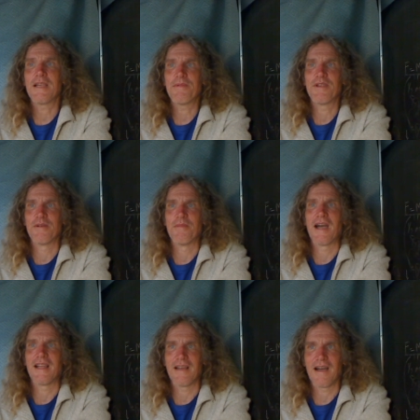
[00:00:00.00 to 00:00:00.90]
you know, keeping your
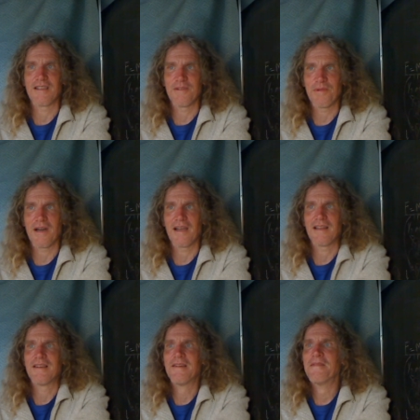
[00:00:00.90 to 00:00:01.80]
mind
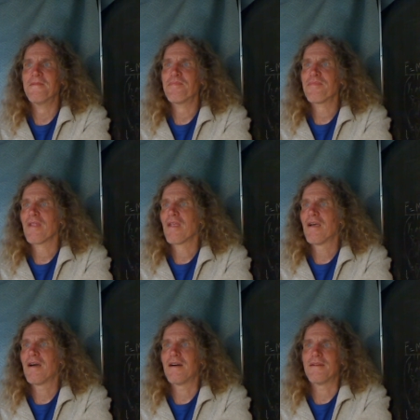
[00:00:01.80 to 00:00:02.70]
occupied.
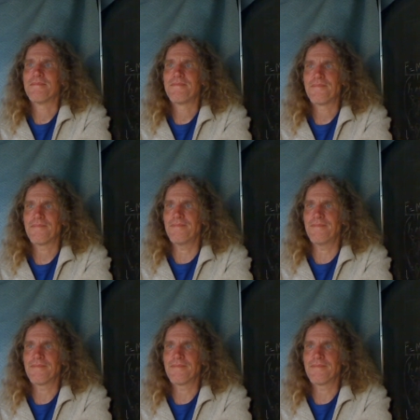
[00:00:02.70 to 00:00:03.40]
Um,